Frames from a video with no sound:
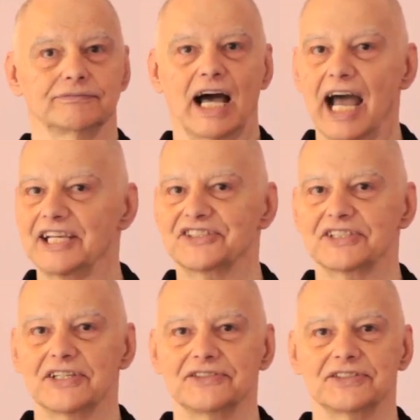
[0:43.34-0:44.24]

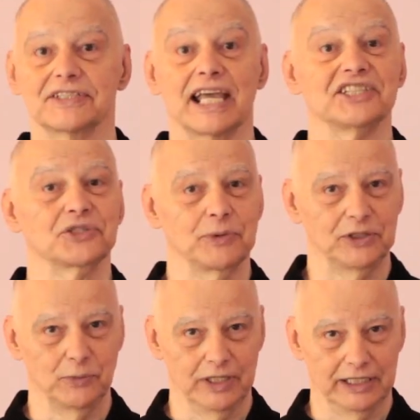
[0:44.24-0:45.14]
hyacinths, and
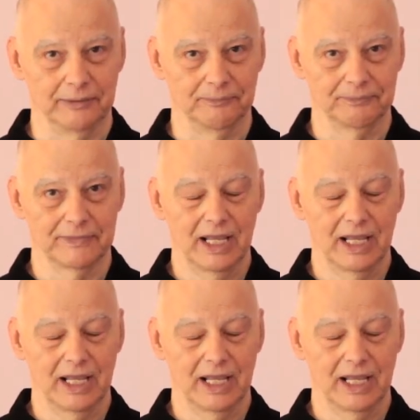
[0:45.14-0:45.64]
Sweet William.